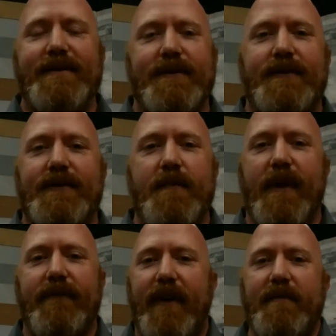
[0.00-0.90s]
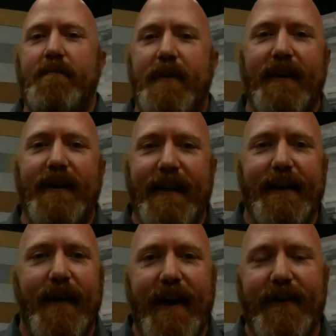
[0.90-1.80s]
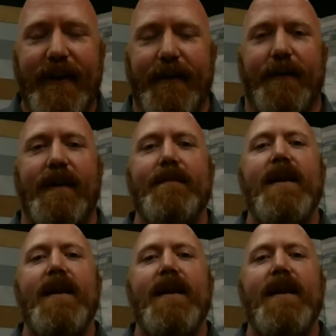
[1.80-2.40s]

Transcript: do $2.5 billion in revenue.